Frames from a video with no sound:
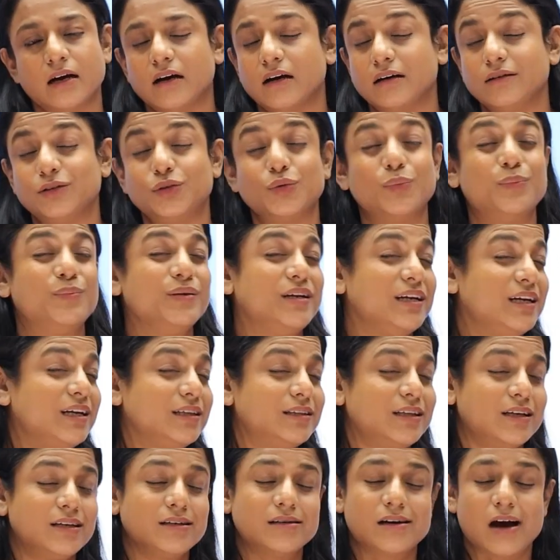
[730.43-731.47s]
to
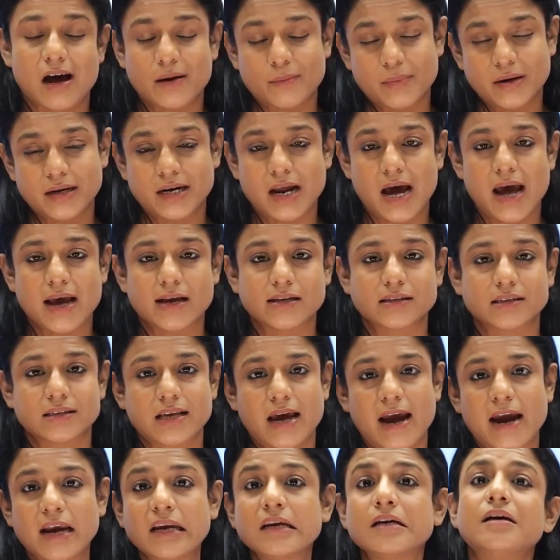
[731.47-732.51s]
breathe in carbon
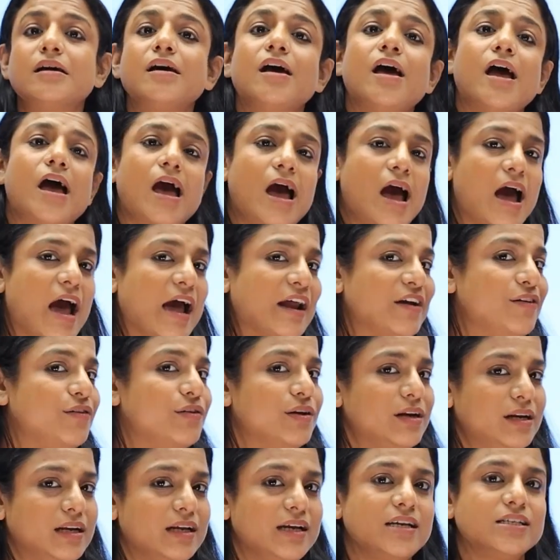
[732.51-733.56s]
dioxide and
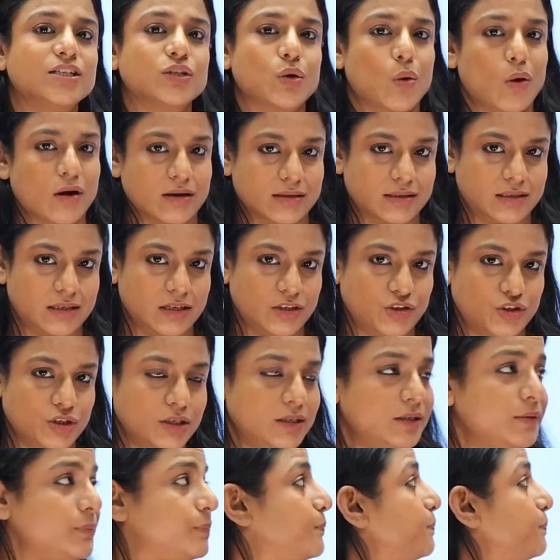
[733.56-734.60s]
release oxygen.